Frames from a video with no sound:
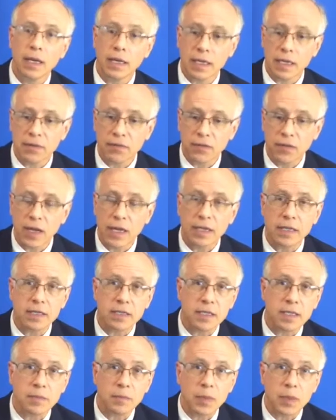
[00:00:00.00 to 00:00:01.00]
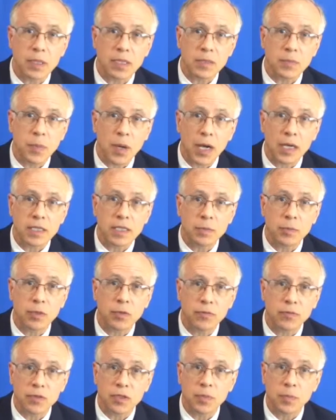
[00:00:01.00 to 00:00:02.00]
In fact, it's
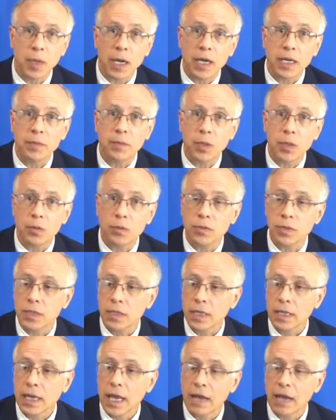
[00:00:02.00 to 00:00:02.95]
possible for spine bones